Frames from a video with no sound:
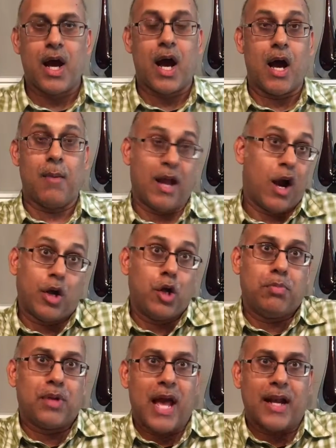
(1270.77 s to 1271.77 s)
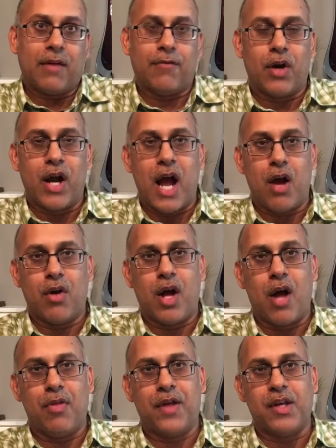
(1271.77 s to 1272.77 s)
Are you planning for
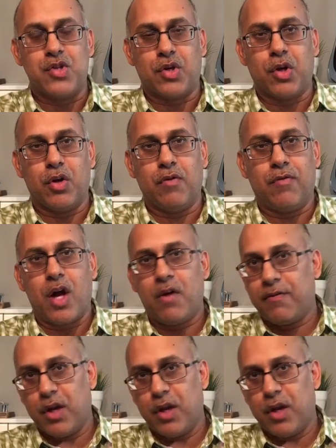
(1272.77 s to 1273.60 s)
how things are gonna evolve?